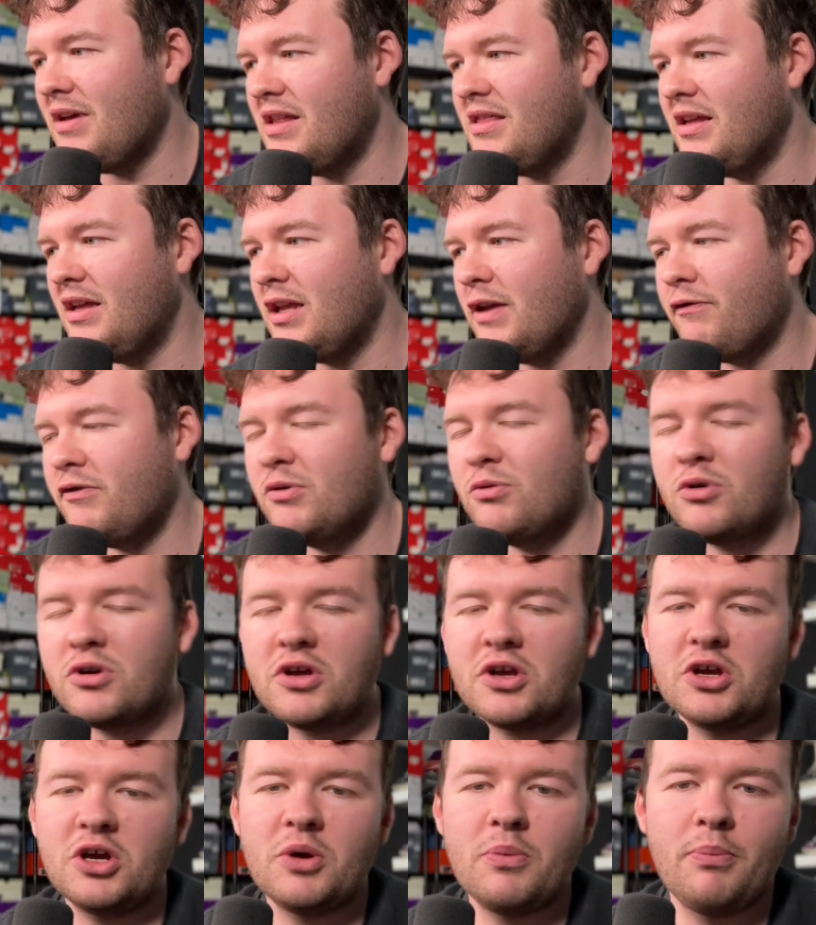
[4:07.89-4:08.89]
And then if you want
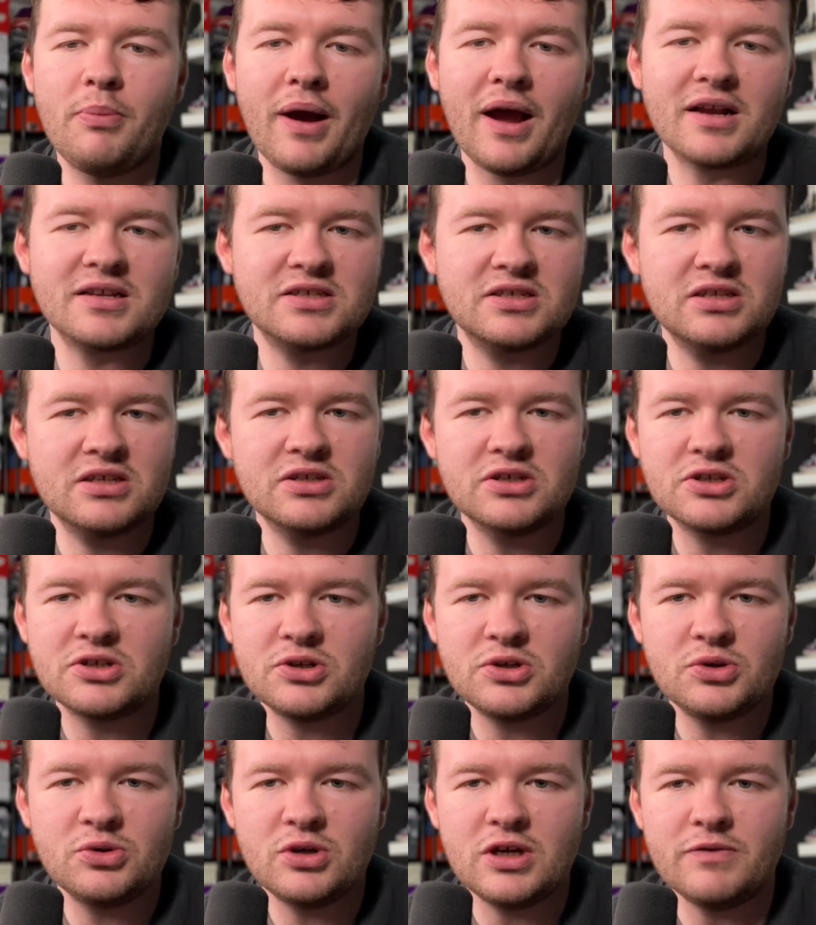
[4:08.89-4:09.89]
to go back to the
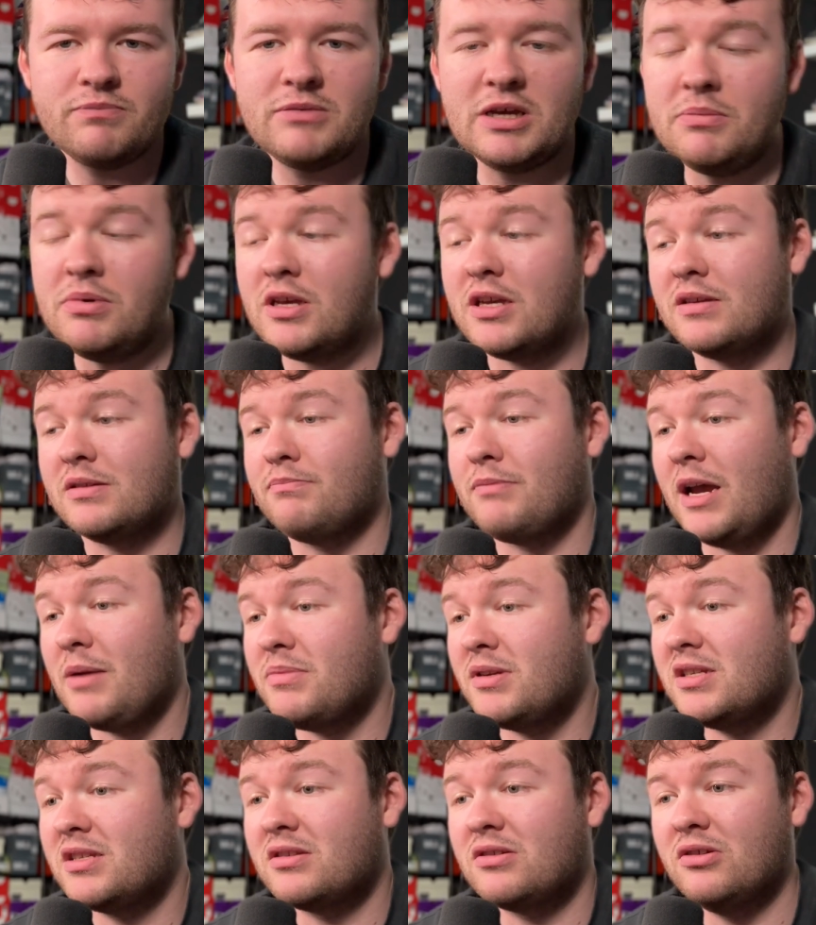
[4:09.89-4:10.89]
shoe, it
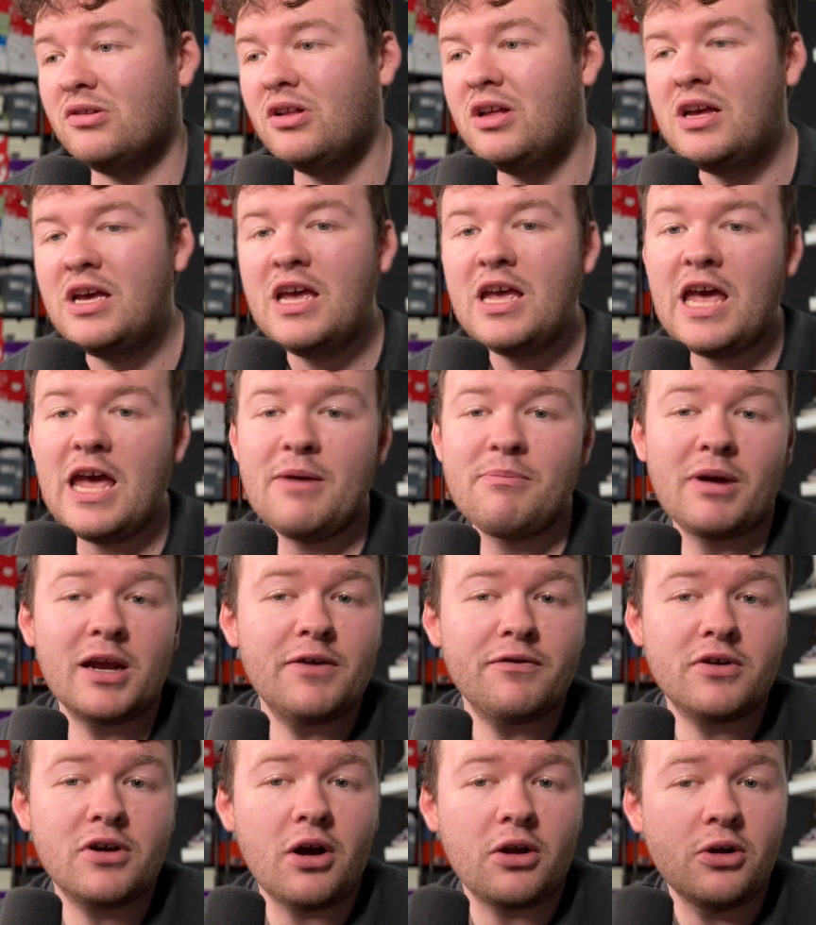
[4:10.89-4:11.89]
might
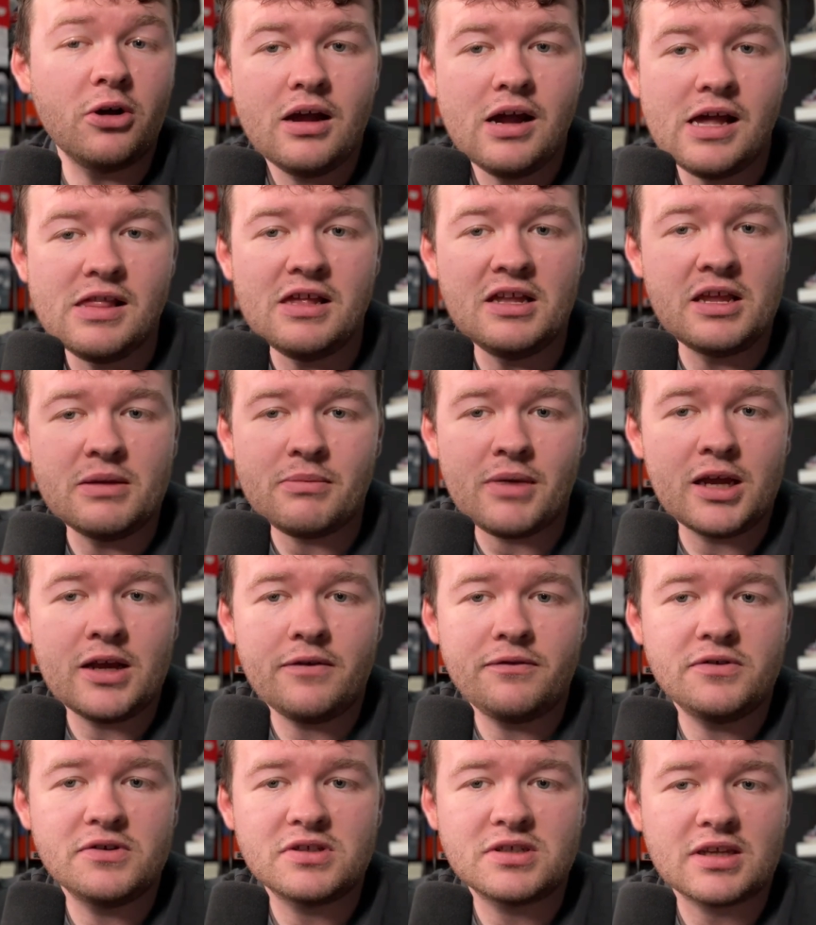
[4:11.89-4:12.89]
have gone up and then it might
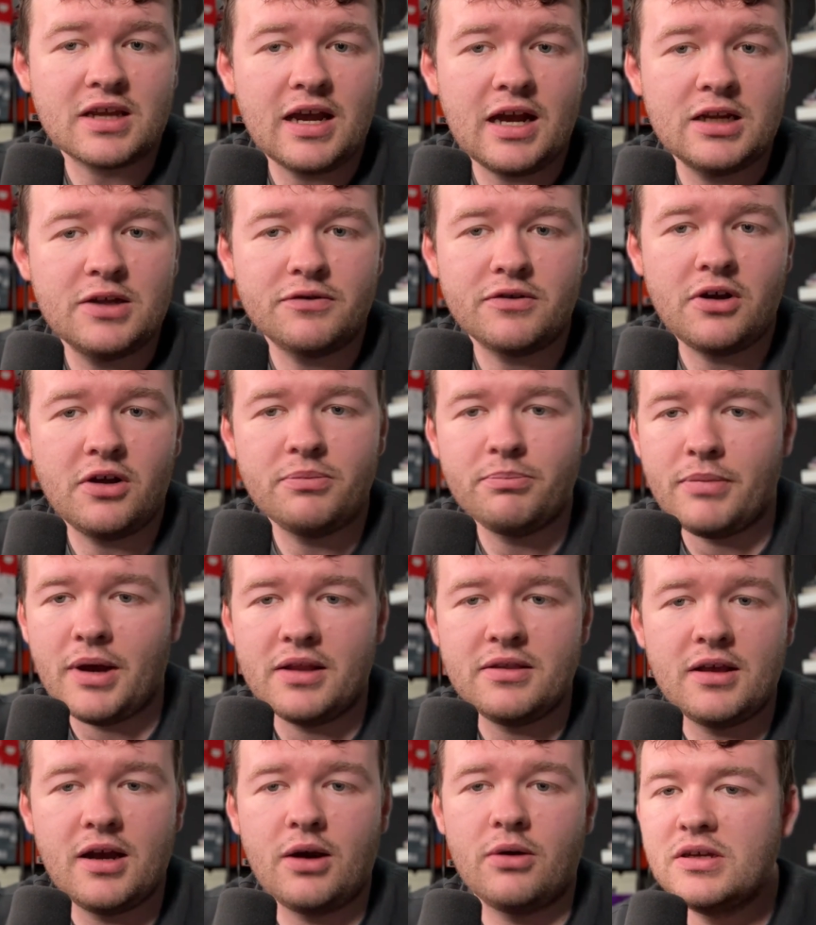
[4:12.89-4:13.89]
have just kind of gone
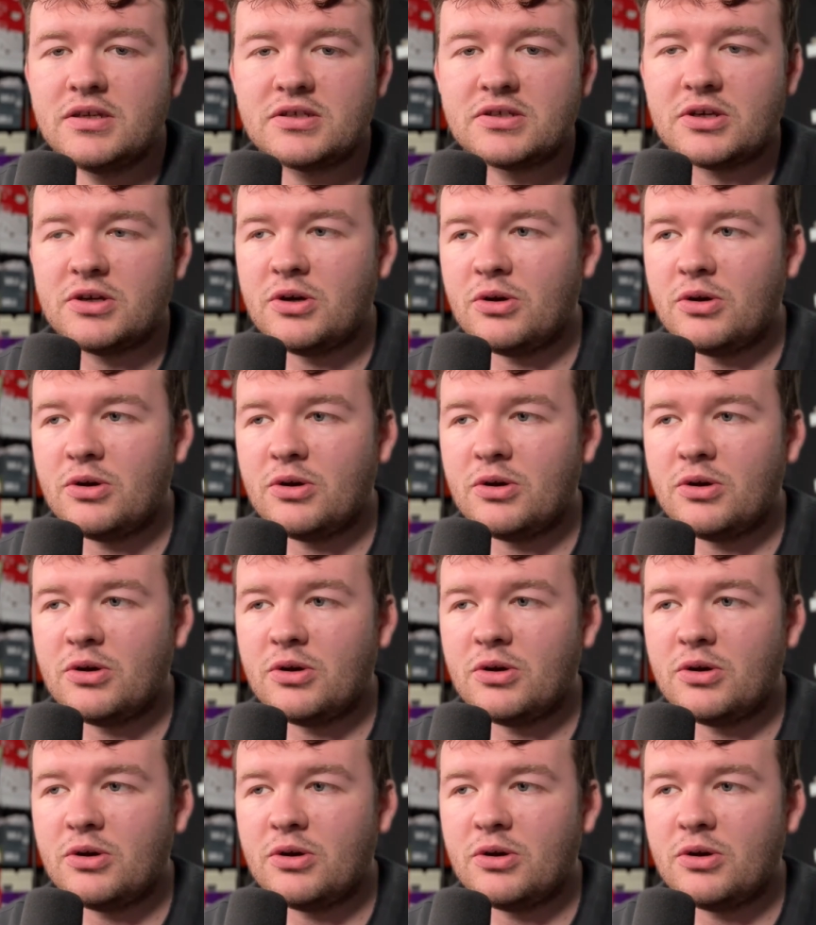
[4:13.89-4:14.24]
back down. So